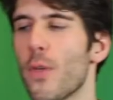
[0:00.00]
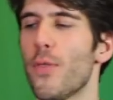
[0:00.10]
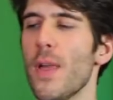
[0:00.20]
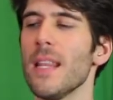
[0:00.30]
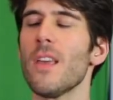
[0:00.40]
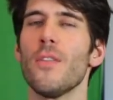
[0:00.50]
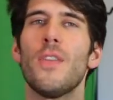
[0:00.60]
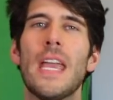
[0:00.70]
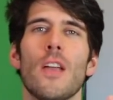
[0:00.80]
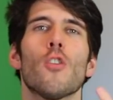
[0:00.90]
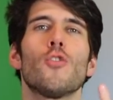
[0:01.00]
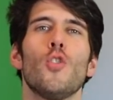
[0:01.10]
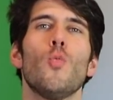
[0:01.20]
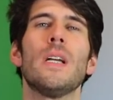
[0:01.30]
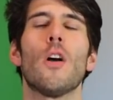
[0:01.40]
The thing that they are
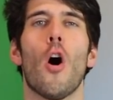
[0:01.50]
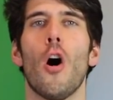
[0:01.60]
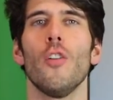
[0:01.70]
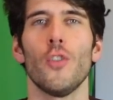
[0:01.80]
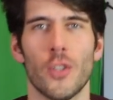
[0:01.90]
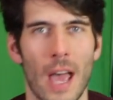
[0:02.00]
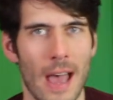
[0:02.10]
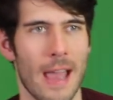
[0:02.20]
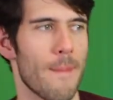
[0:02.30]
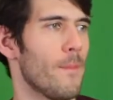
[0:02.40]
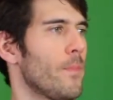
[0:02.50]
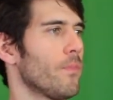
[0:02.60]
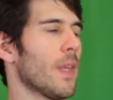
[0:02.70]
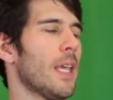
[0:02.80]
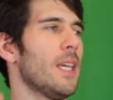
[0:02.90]
doing all the time
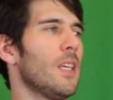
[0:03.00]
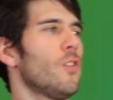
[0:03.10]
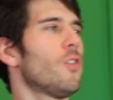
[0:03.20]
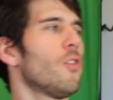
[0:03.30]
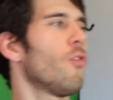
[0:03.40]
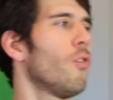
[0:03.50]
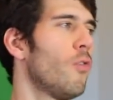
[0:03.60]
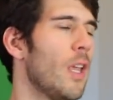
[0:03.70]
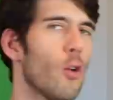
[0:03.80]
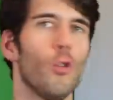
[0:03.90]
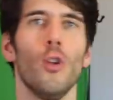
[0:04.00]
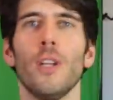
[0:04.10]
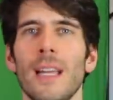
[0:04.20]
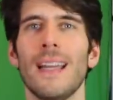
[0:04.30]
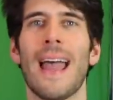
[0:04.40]
is they are
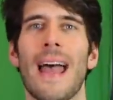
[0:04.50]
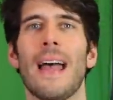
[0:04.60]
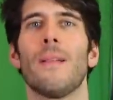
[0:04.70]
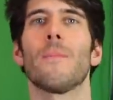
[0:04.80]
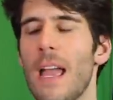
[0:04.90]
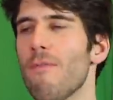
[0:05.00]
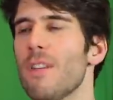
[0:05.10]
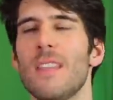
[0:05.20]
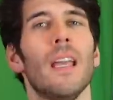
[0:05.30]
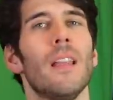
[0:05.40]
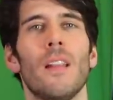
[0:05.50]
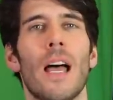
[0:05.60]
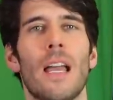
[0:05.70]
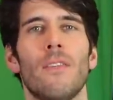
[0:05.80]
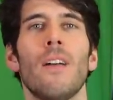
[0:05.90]
looking at everything in
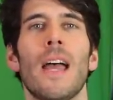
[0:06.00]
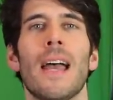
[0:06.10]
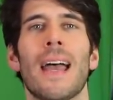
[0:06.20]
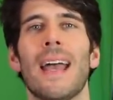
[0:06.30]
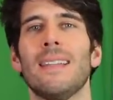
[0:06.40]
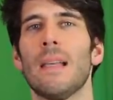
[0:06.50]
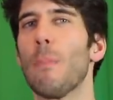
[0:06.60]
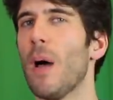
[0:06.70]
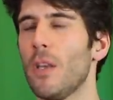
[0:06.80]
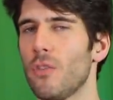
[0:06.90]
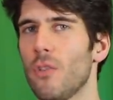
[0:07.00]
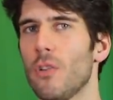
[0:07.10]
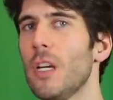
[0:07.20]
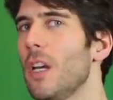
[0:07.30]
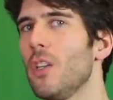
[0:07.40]
life as a
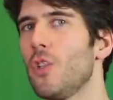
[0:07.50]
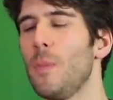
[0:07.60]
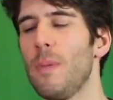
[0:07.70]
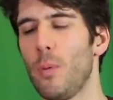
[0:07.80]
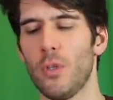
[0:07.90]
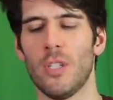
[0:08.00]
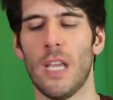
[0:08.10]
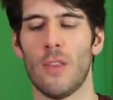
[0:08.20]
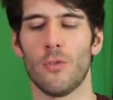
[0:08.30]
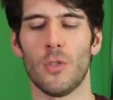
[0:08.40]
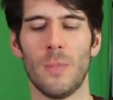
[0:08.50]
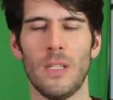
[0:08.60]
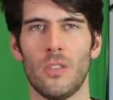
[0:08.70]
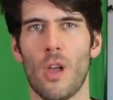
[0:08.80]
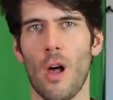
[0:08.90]
puzzle to be put together, to
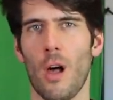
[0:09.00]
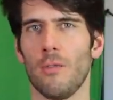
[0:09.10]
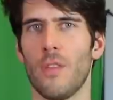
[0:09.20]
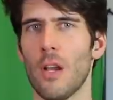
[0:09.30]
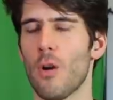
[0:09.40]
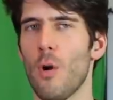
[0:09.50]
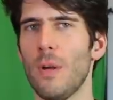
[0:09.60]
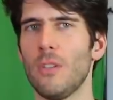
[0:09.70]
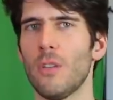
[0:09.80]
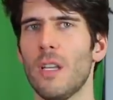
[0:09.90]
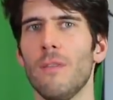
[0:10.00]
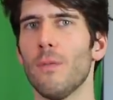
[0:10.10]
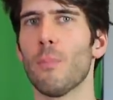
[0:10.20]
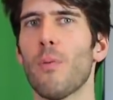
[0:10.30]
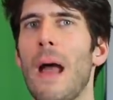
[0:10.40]
be solved. They are always looking
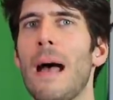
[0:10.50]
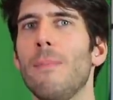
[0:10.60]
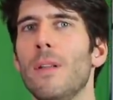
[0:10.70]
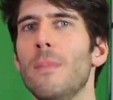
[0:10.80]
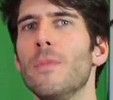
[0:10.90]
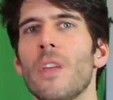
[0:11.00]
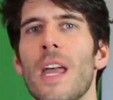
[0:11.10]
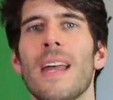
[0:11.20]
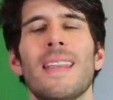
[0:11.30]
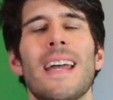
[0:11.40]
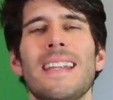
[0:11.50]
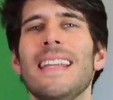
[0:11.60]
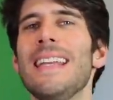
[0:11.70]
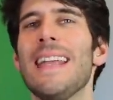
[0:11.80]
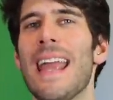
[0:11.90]
for problems that
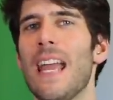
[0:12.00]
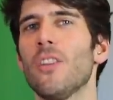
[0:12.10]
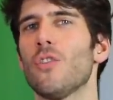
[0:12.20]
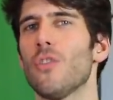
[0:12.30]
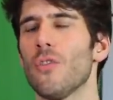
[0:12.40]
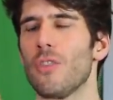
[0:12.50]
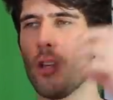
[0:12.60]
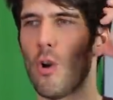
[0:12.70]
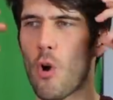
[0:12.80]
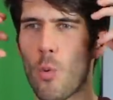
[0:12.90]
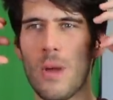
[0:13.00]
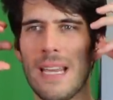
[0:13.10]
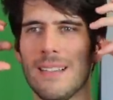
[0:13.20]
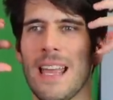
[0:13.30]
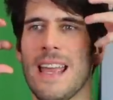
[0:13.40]
need answers. They're
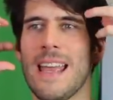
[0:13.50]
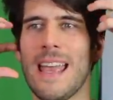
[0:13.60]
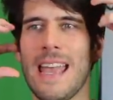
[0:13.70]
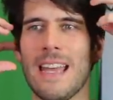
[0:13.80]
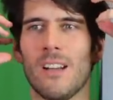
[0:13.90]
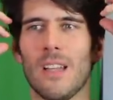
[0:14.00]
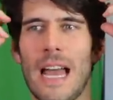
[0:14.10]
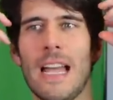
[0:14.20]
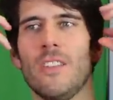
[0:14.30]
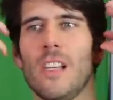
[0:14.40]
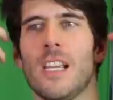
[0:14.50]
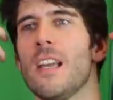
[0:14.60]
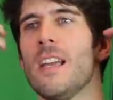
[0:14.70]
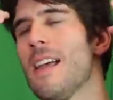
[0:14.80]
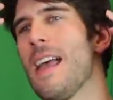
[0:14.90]
always
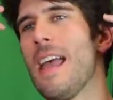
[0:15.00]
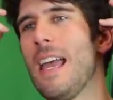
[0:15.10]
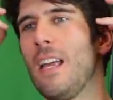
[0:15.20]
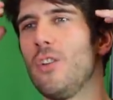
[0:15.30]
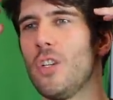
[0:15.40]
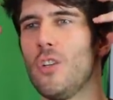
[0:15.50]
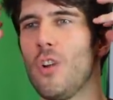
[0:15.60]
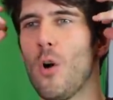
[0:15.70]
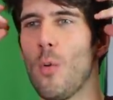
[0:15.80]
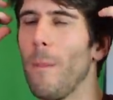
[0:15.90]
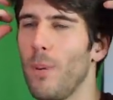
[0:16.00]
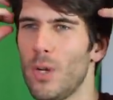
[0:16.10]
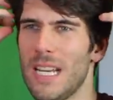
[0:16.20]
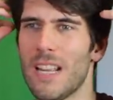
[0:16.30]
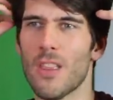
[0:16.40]
analyzing and you know
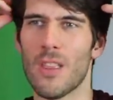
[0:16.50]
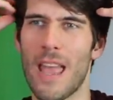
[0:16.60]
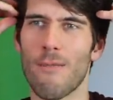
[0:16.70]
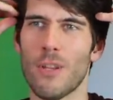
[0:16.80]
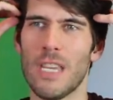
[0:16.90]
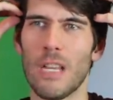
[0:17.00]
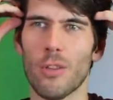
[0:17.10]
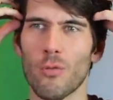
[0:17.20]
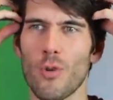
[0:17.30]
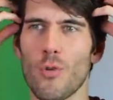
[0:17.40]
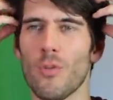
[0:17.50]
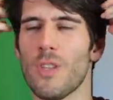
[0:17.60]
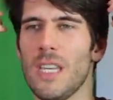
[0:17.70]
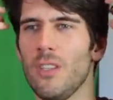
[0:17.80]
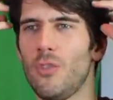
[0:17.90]
putting everything through
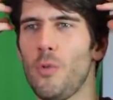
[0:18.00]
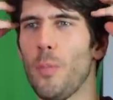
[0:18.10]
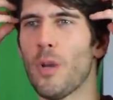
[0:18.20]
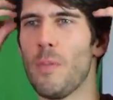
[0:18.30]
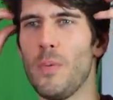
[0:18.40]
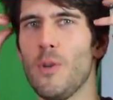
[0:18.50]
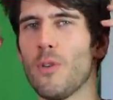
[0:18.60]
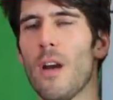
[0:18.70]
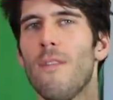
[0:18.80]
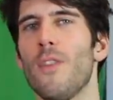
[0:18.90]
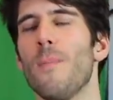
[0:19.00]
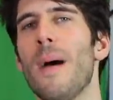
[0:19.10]
the supercomputer of their